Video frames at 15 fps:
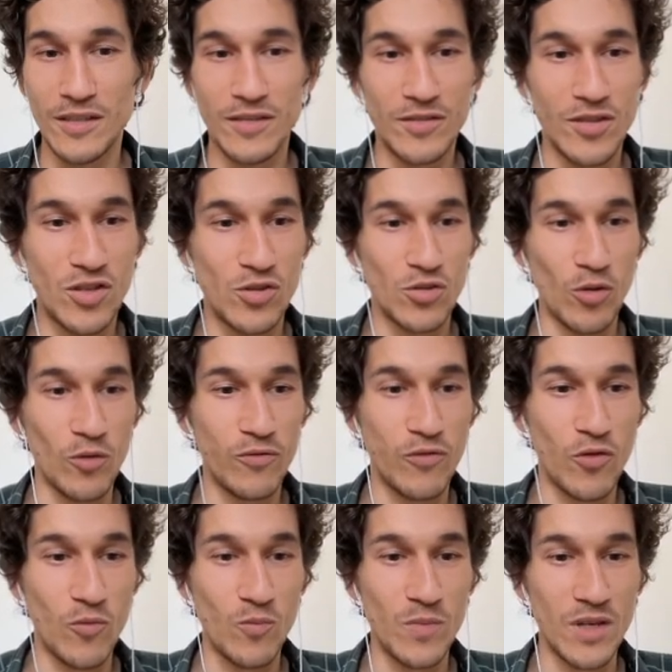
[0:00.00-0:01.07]
stole
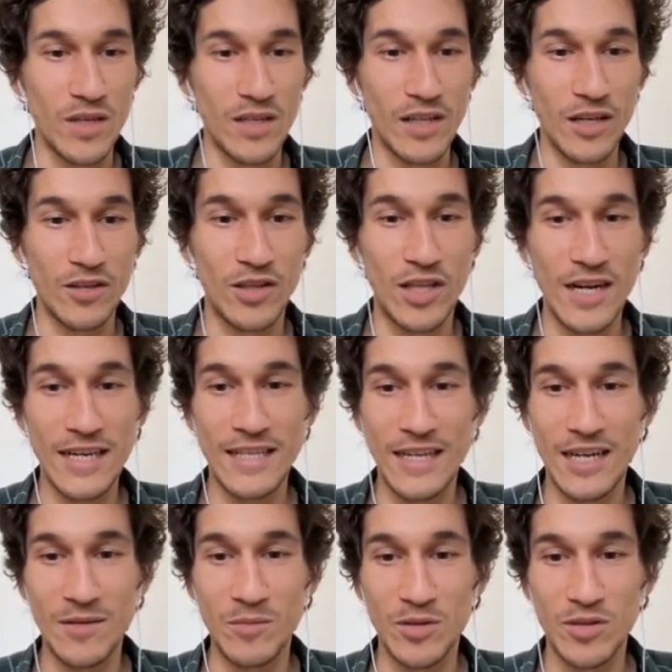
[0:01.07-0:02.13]
from me. Like 3
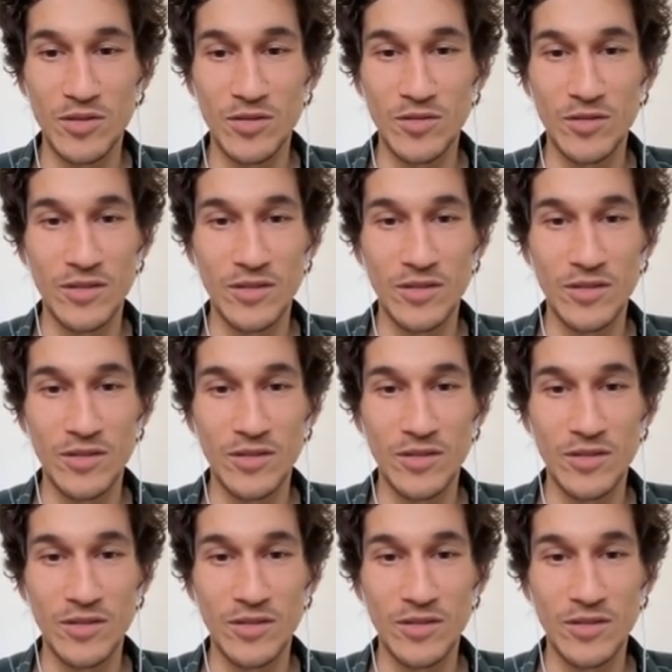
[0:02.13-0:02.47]
times.